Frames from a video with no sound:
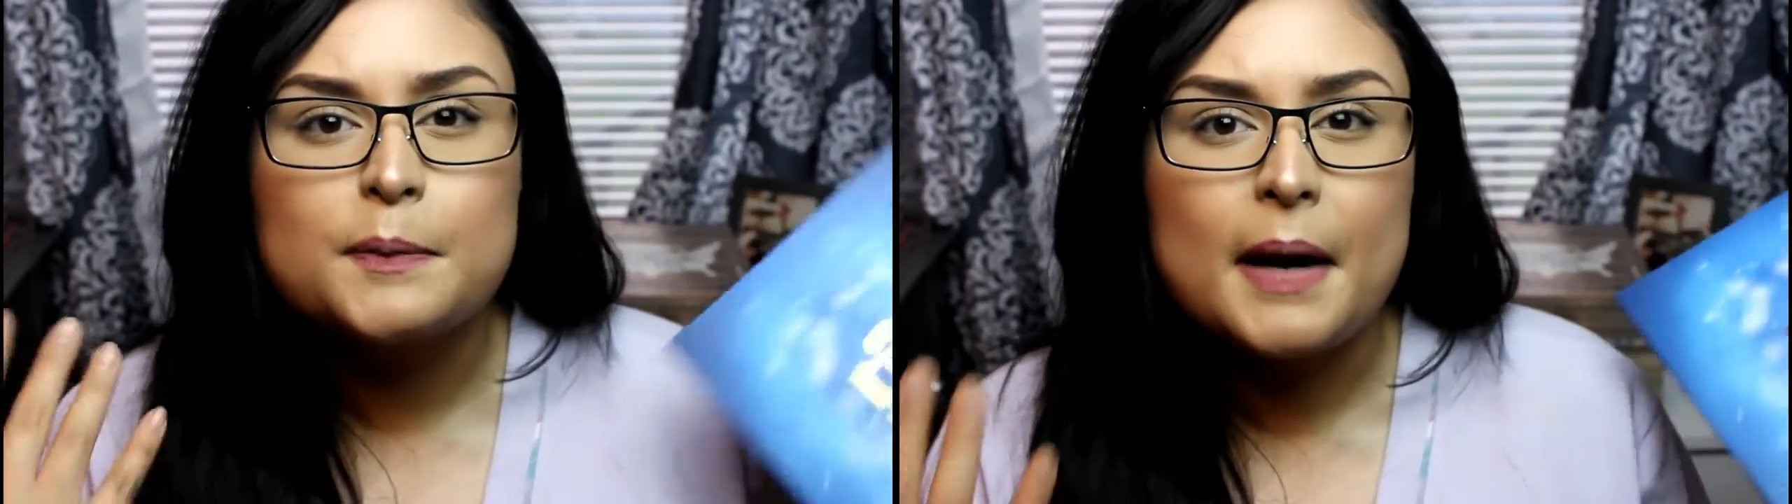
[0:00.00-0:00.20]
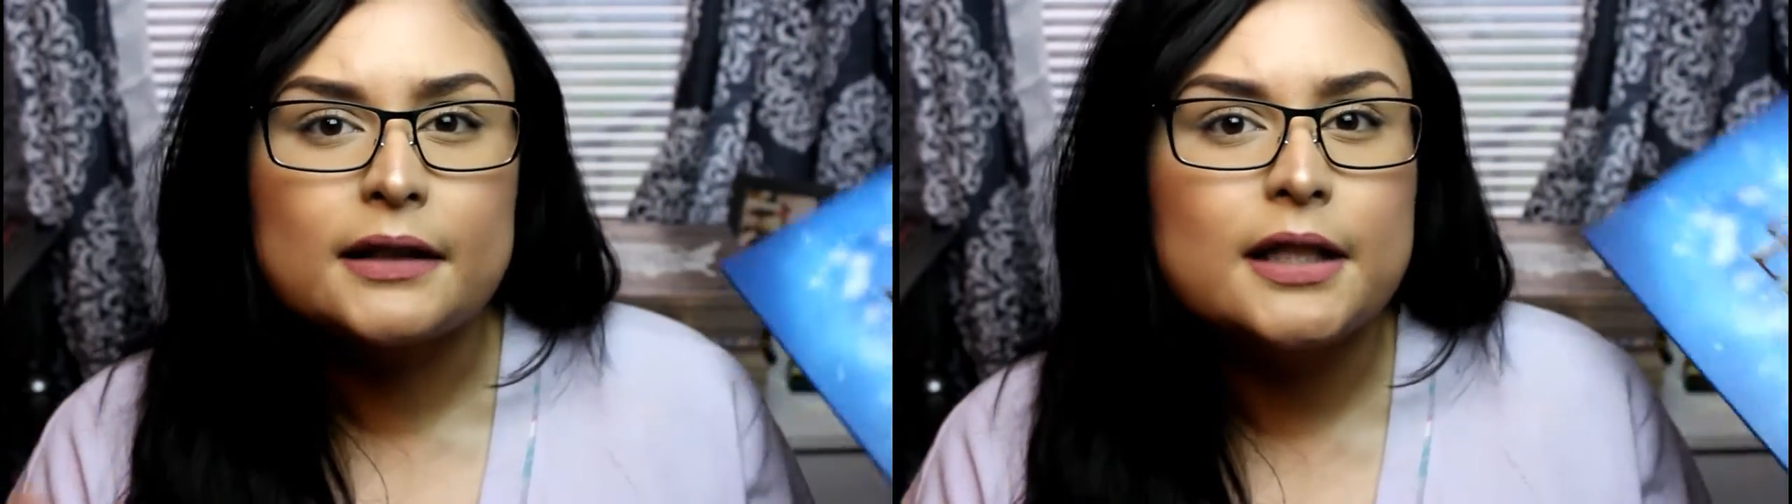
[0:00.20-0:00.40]

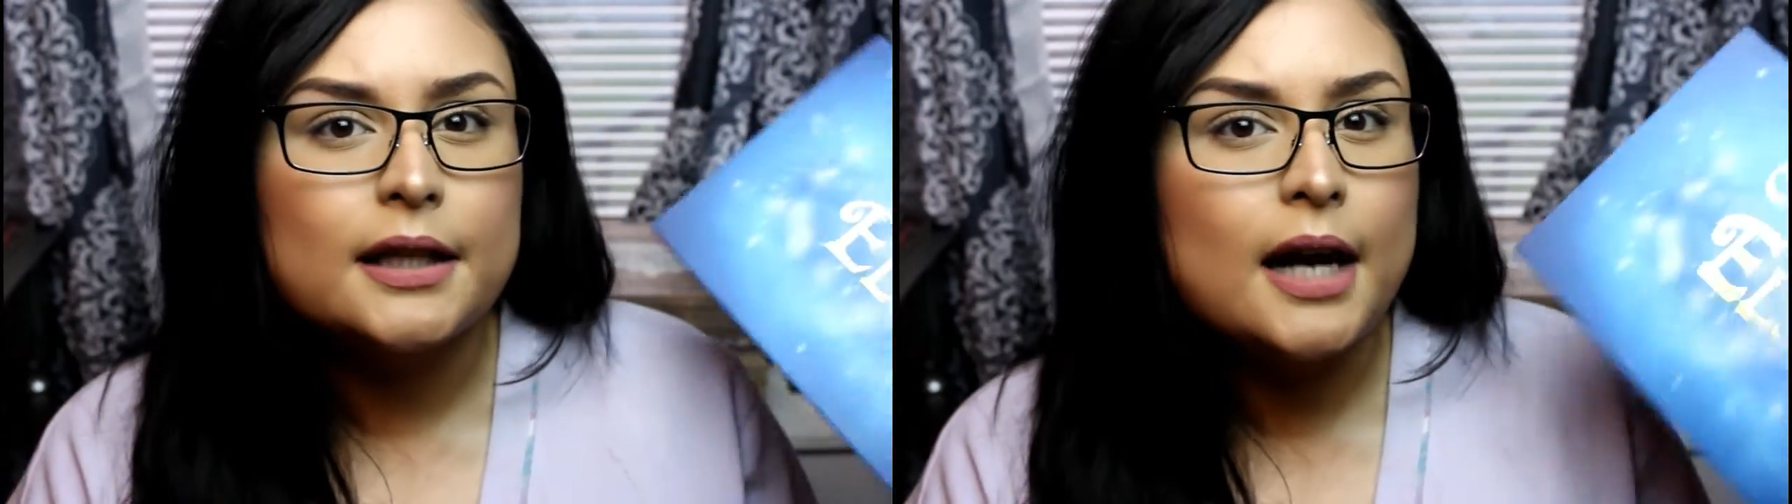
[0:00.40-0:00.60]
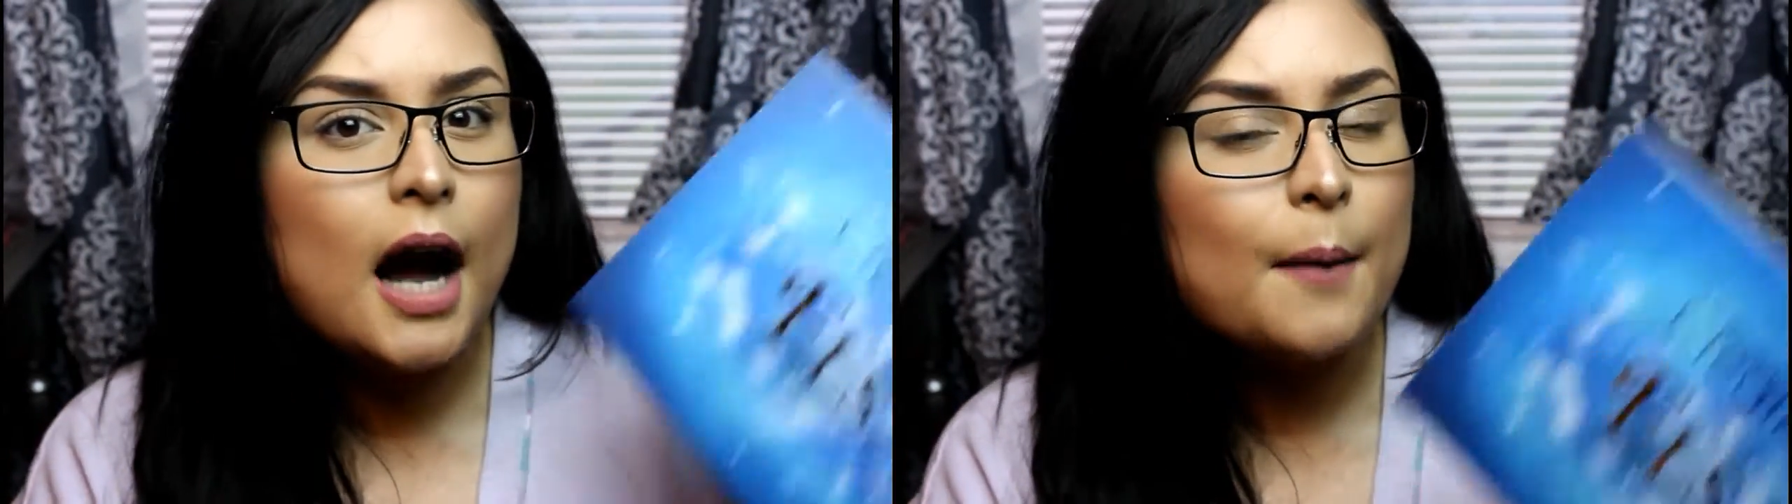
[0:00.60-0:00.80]
back to the
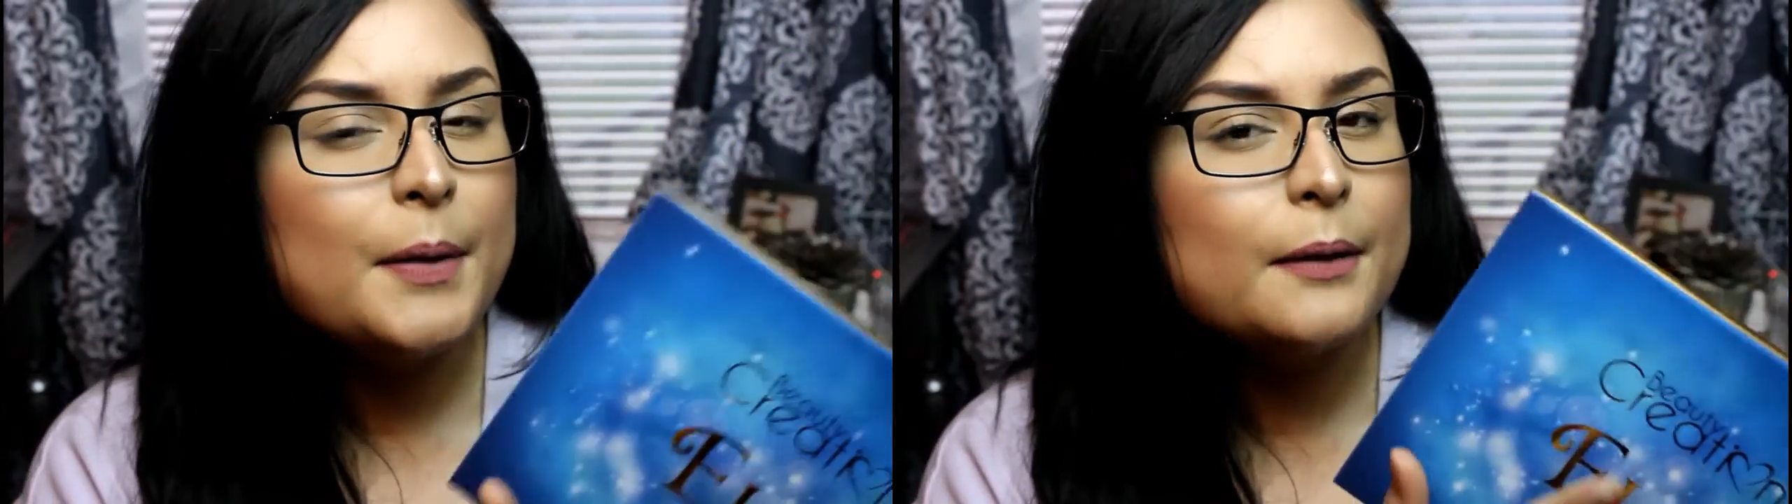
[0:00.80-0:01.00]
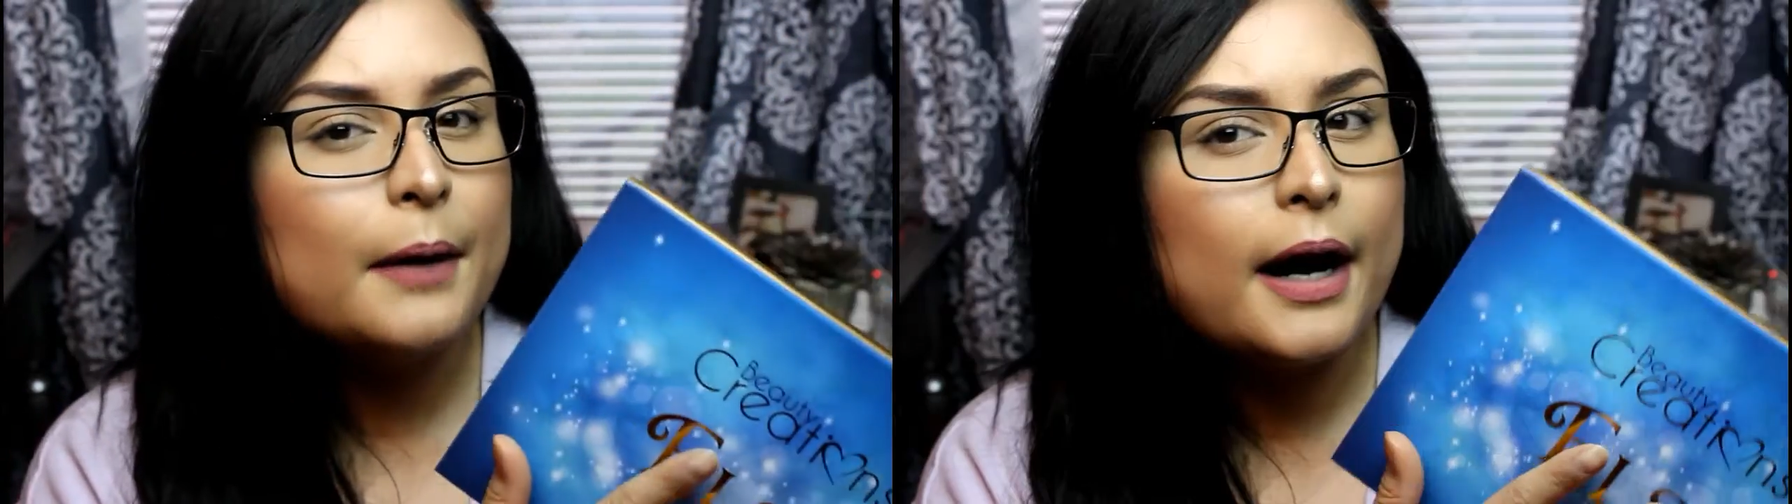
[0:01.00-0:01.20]

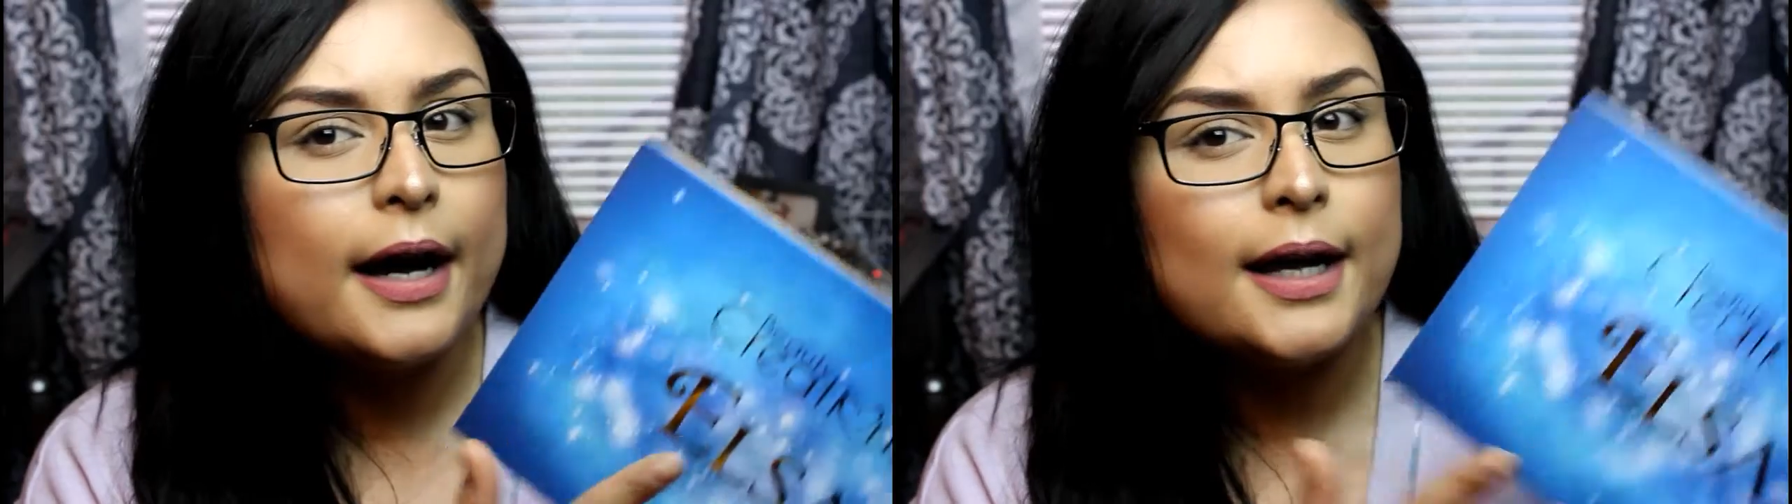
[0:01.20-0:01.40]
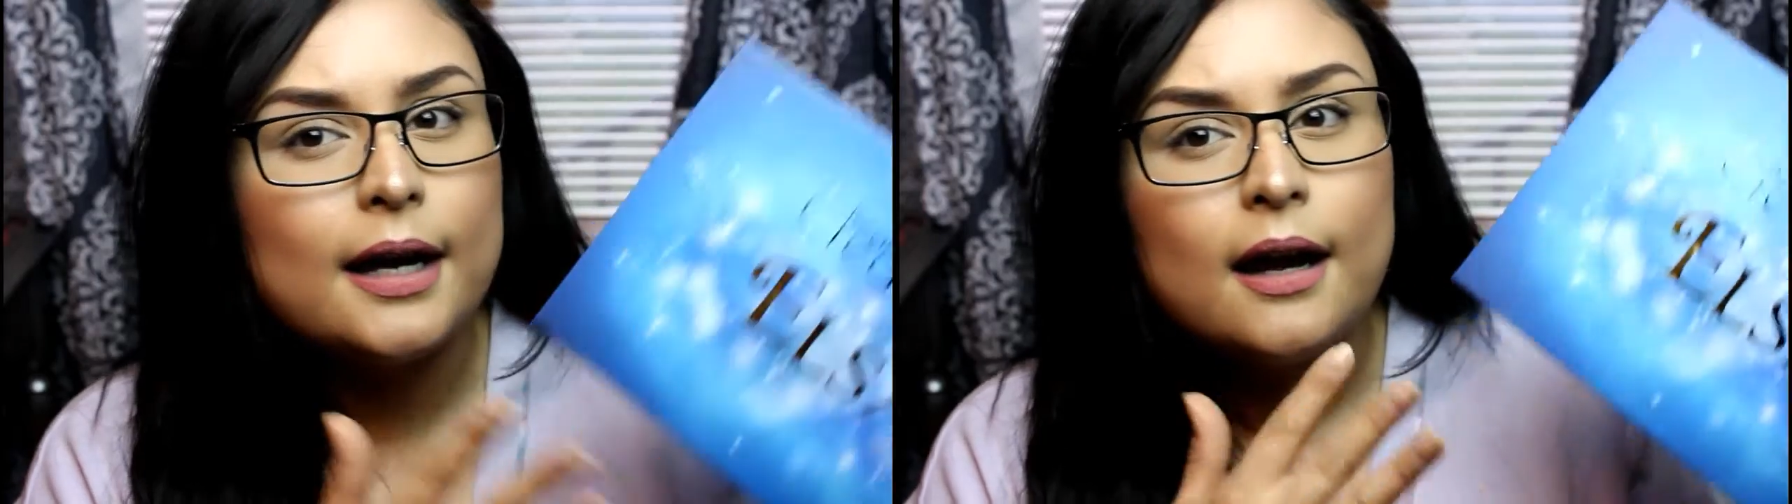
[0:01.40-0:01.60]

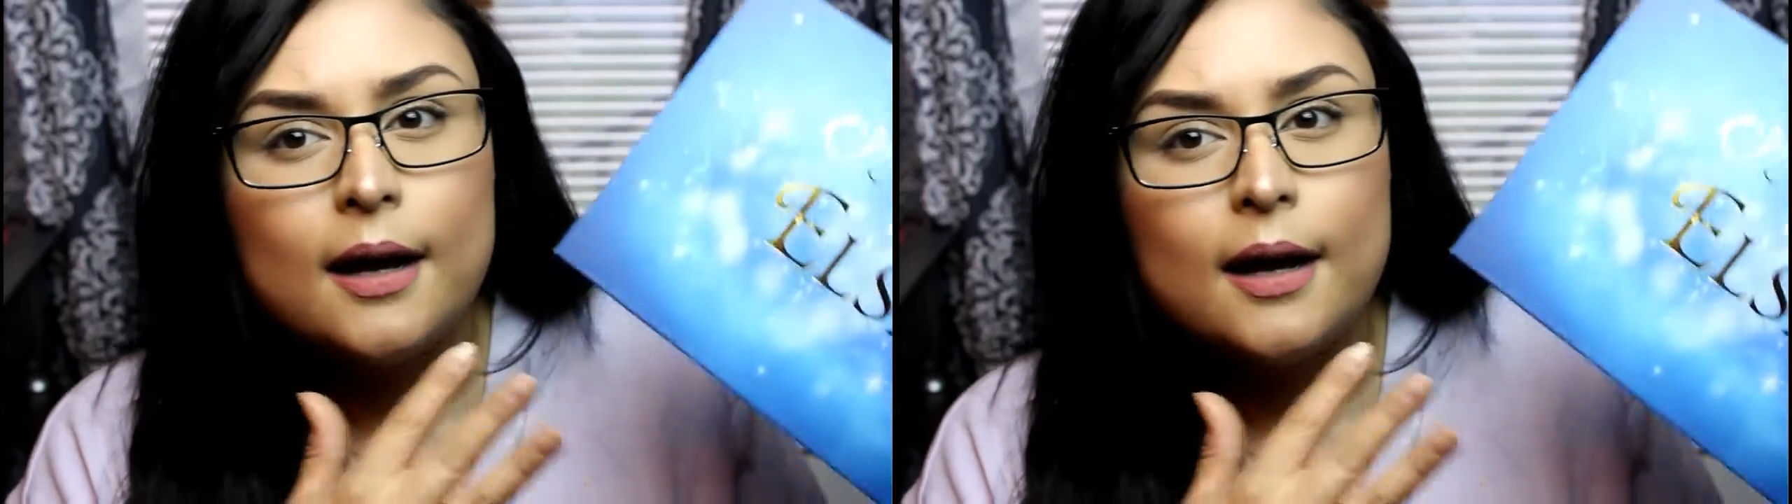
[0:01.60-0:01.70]
copyright